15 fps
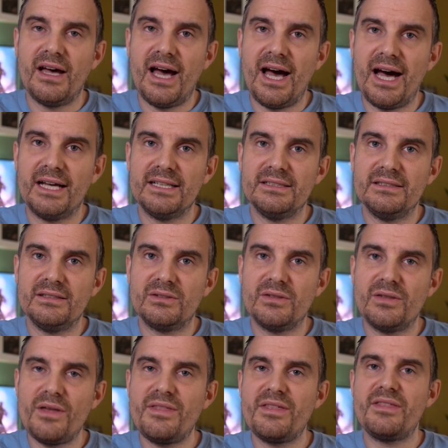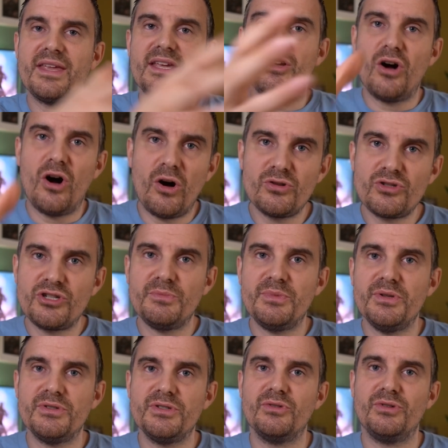and whether they
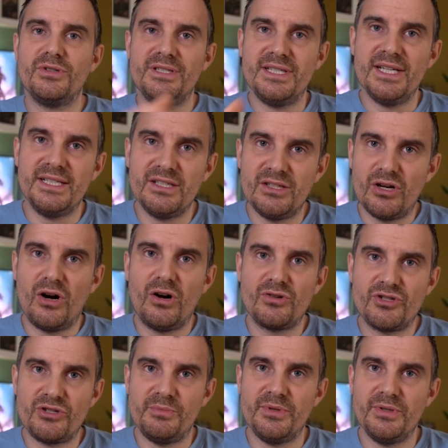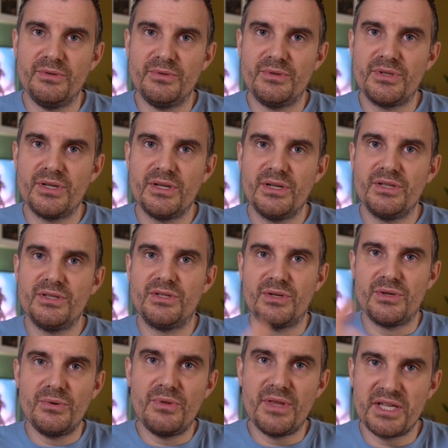contributed or didn't contribute
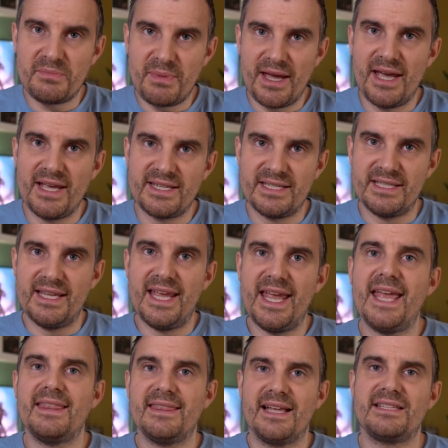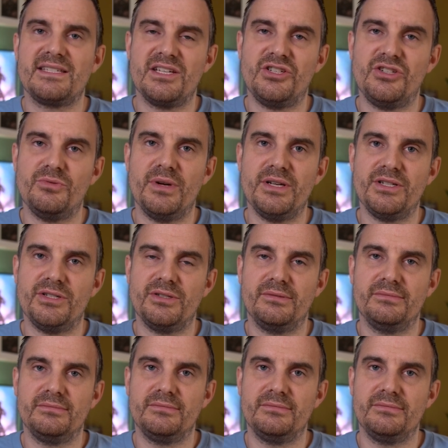to this person in that situation.